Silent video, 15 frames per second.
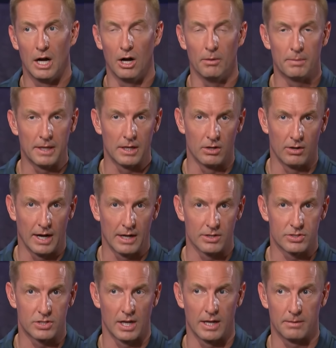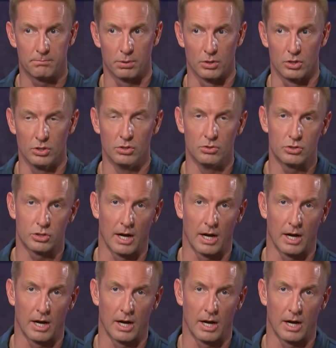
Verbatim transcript: I'll be in Ohio State, Purdue,